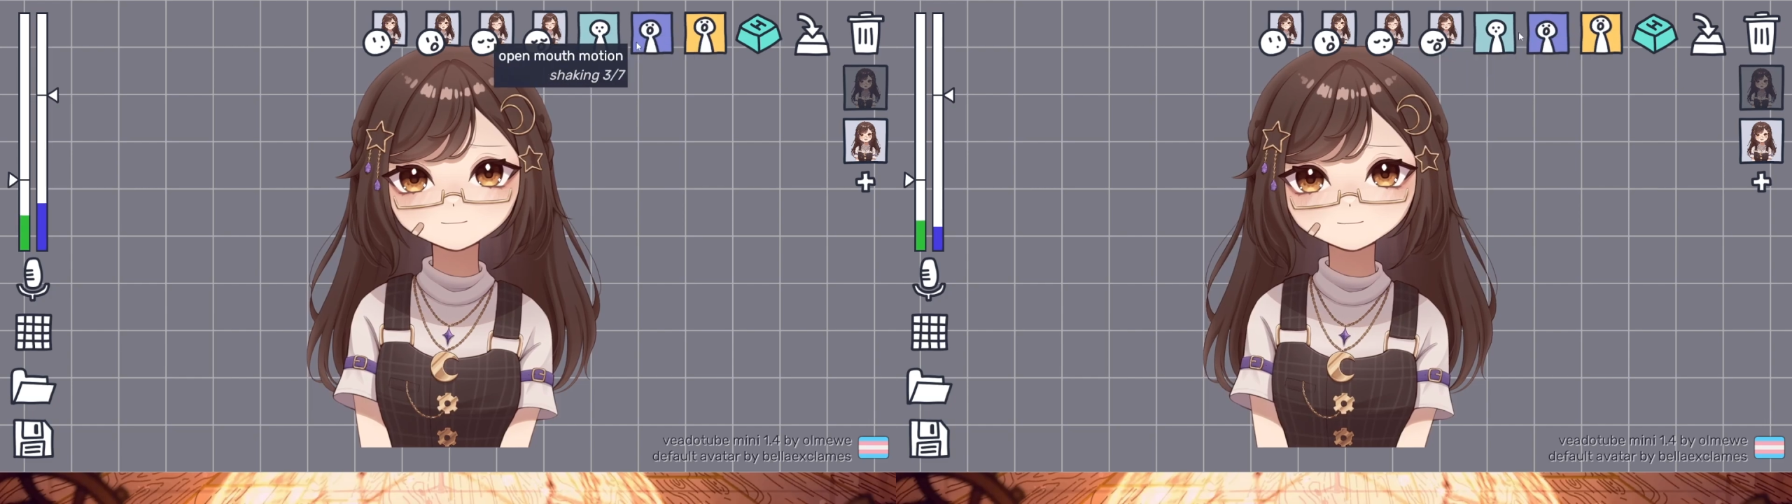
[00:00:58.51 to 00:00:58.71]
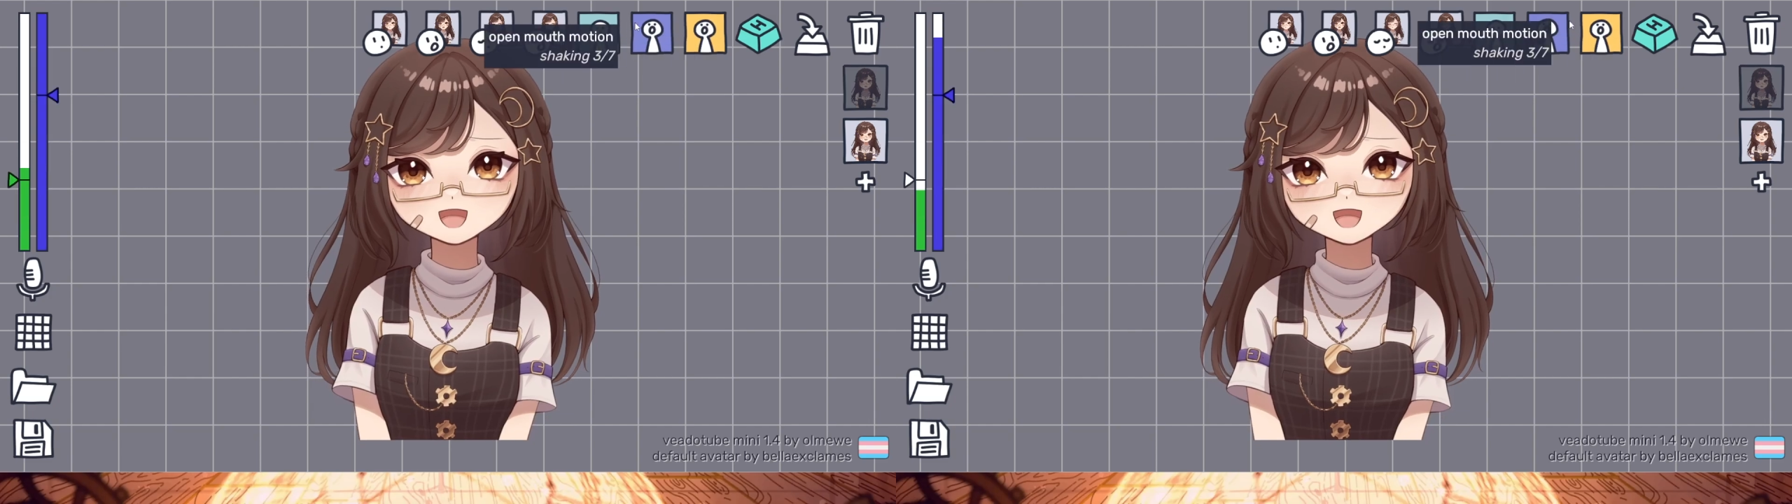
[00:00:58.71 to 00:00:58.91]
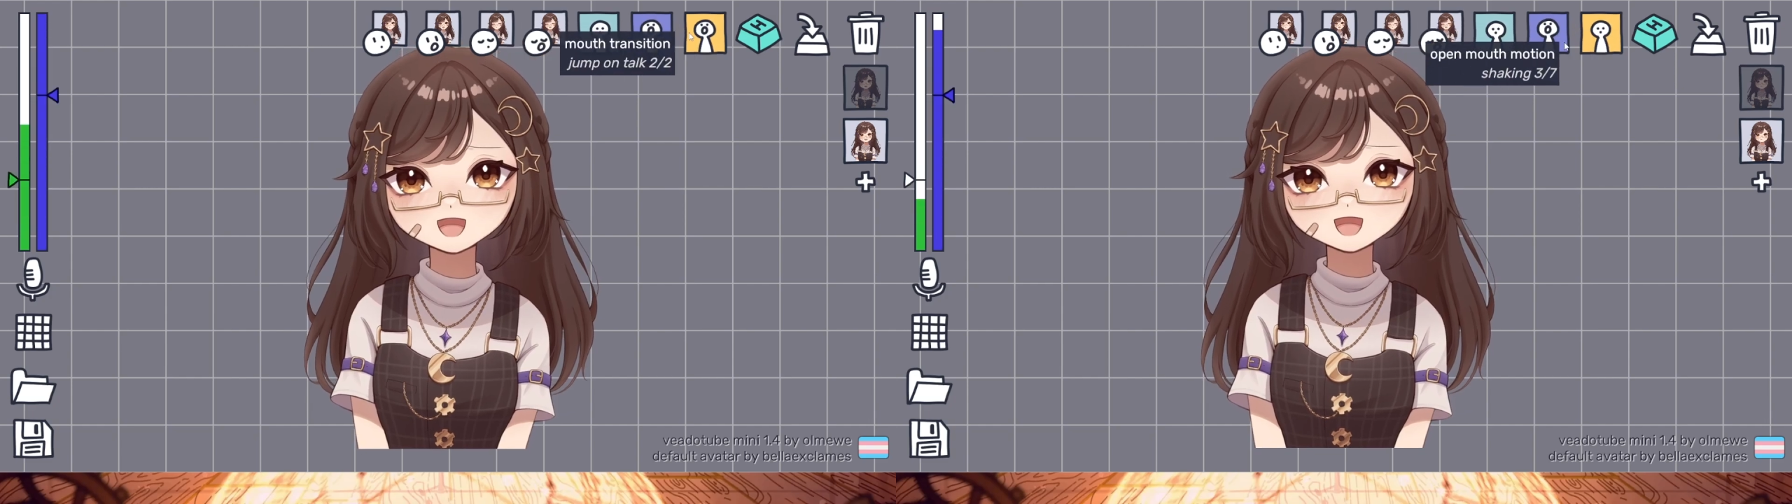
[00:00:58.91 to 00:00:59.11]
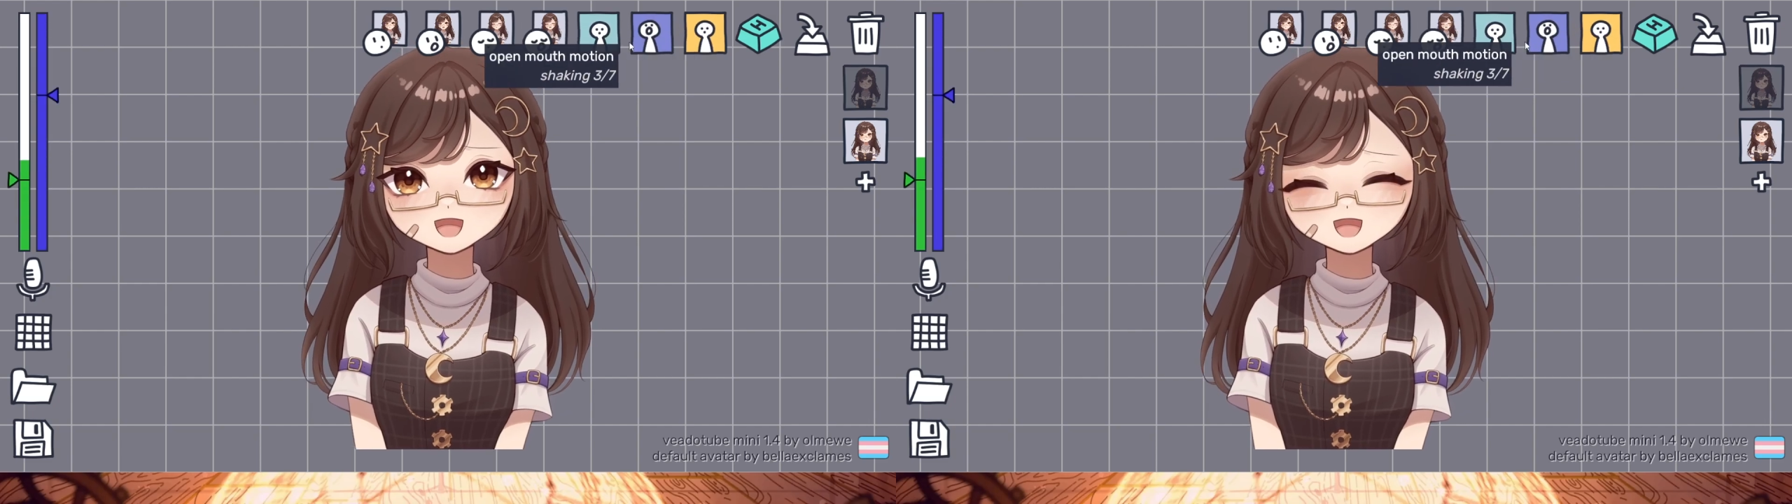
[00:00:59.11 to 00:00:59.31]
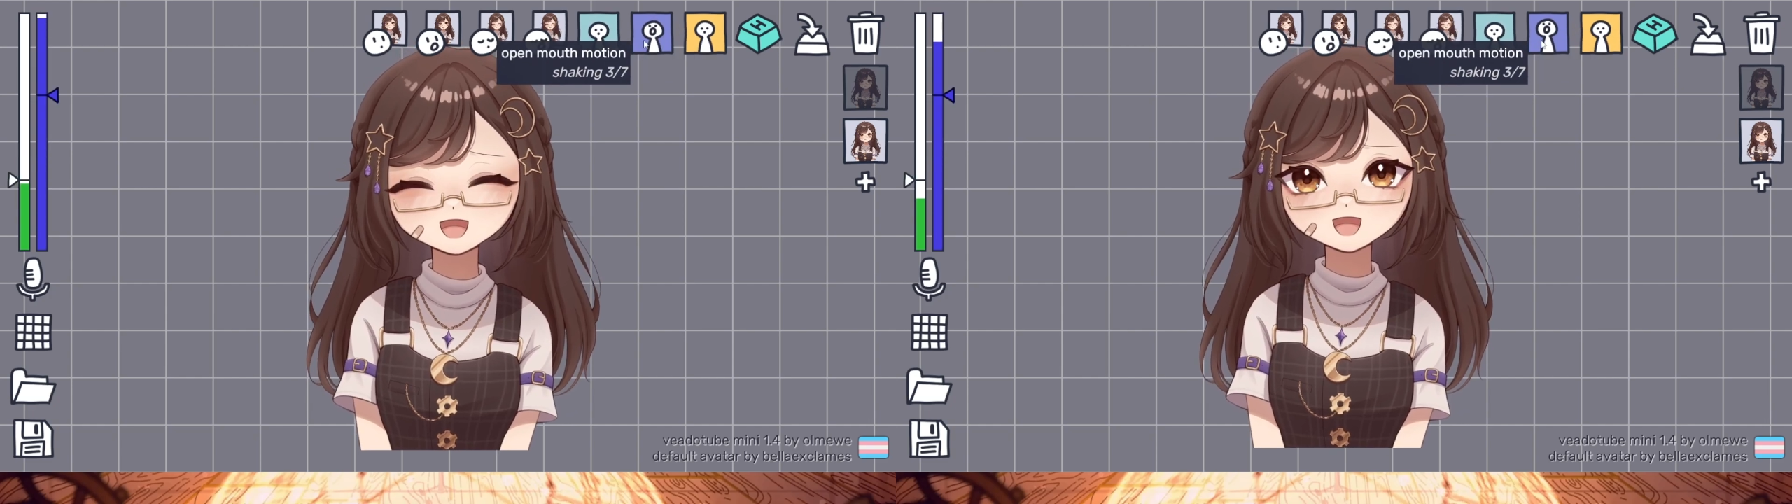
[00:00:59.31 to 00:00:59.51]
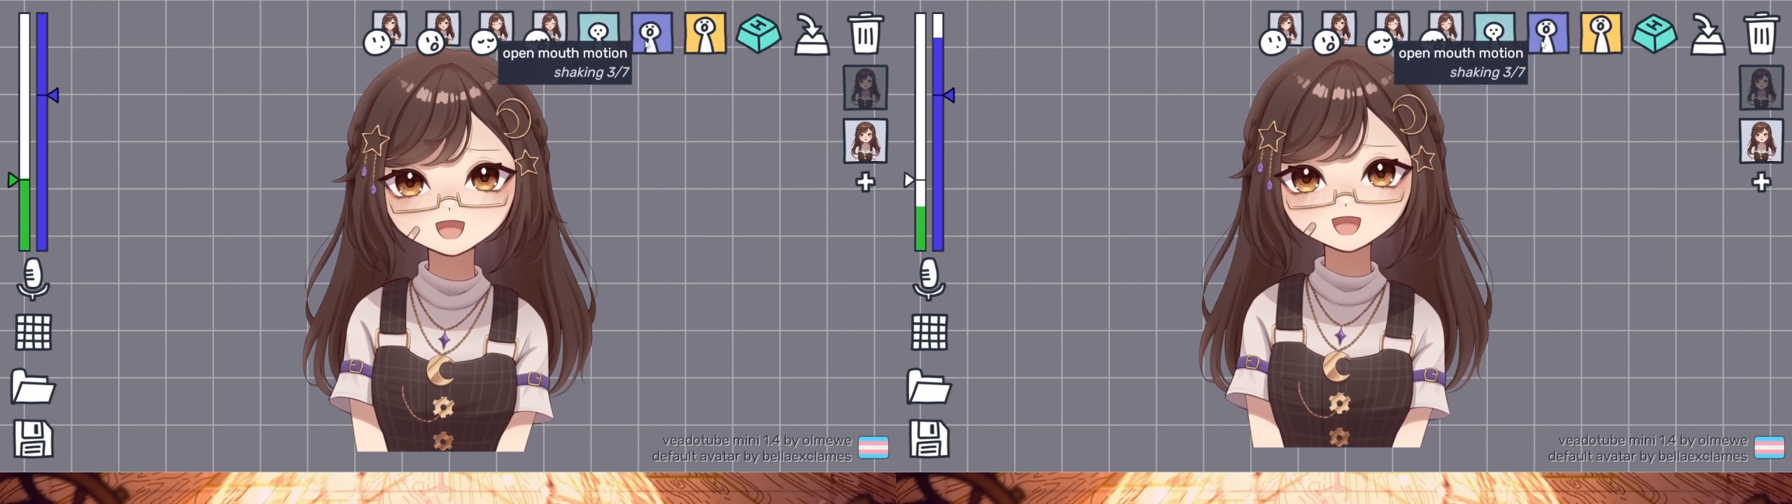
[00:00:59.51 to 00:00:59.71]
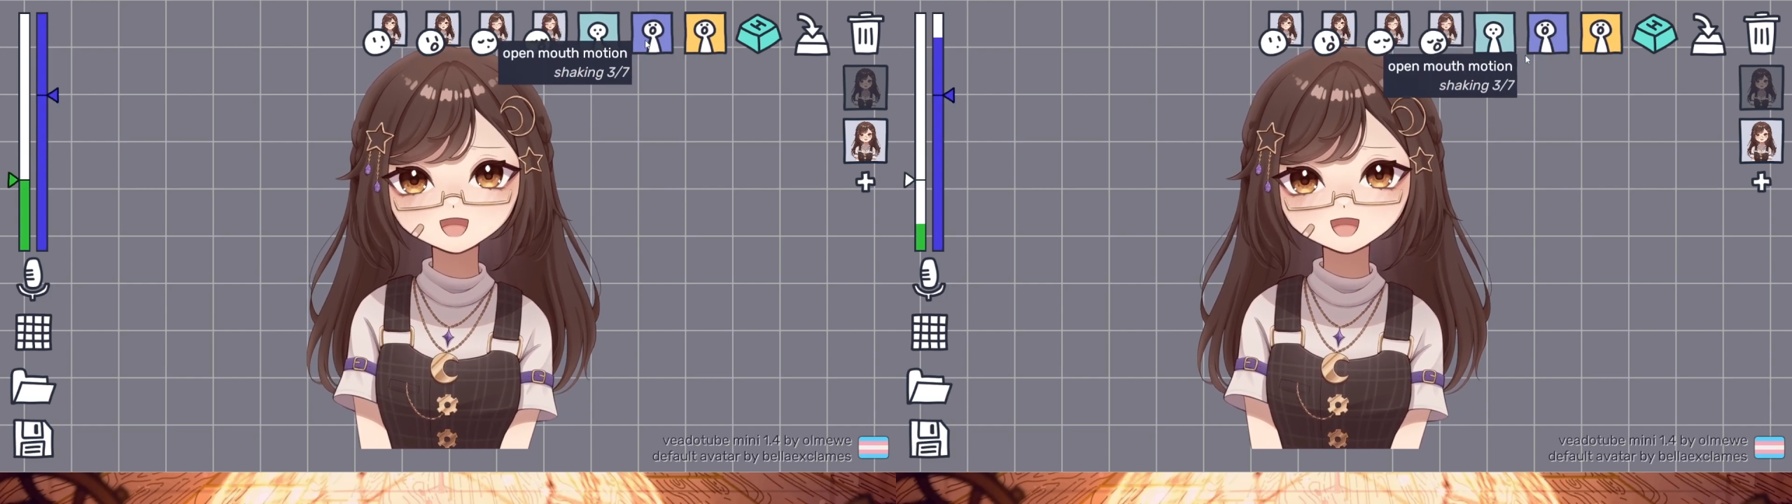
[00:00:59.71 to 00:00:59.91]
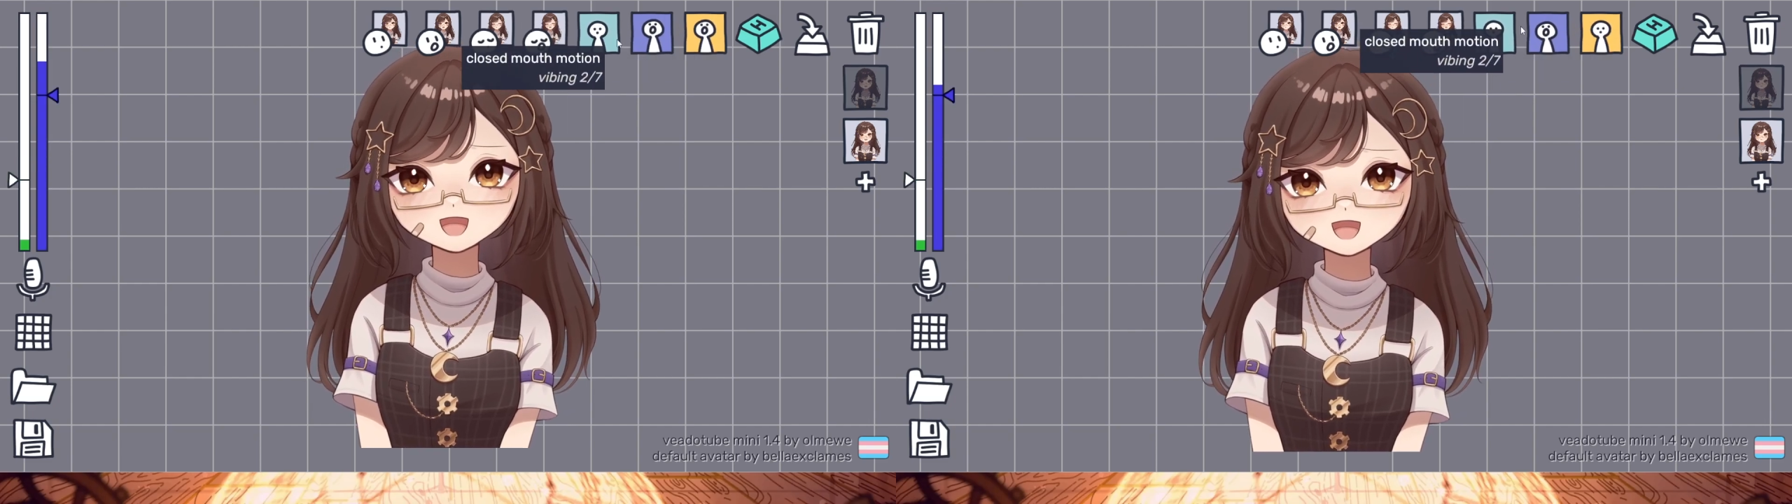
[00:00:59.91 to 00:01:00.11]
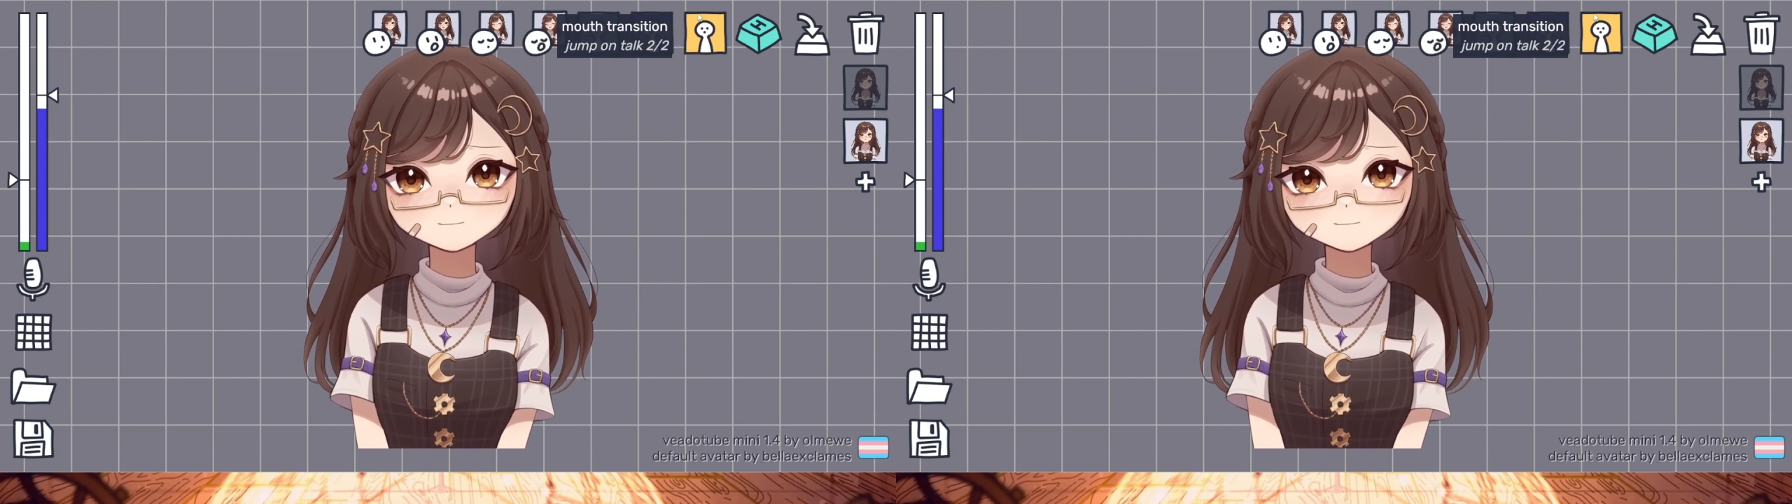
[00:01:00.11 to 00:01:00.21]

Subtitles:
picture up here, that's different.